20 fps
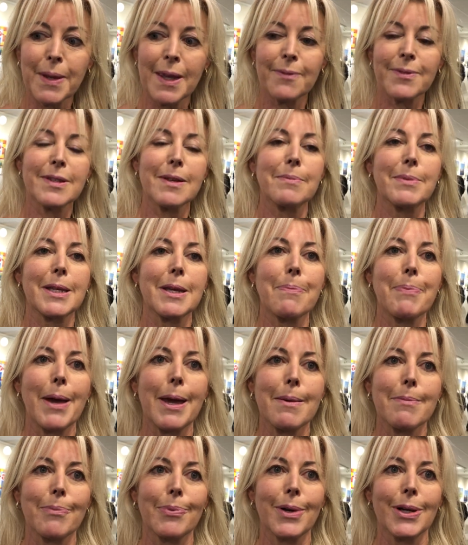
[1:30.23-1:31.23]
give somebody a
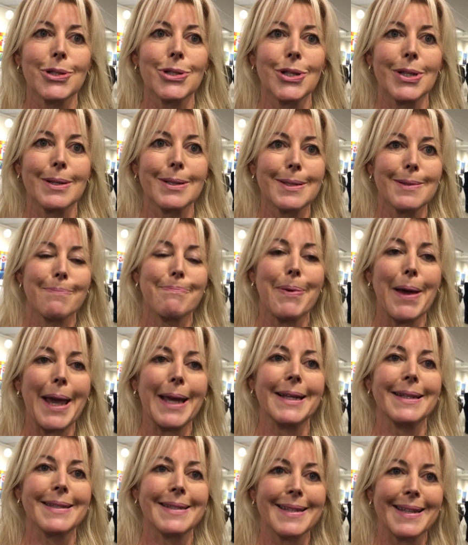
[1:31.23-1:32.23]
paintbrush and some
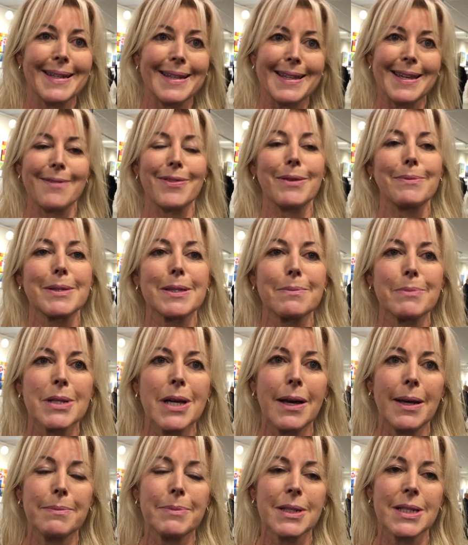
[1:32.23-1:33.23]
paints and give them some
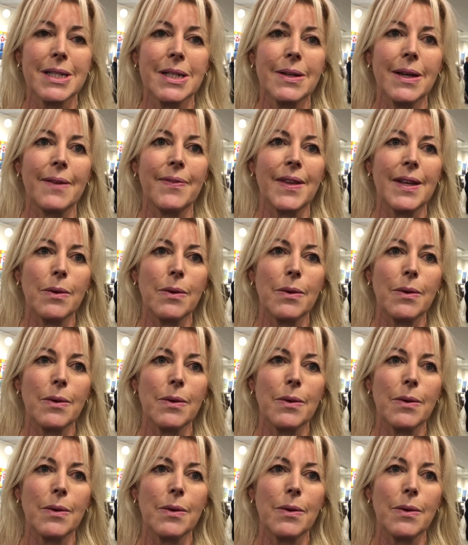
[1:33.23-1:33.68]
time to do it,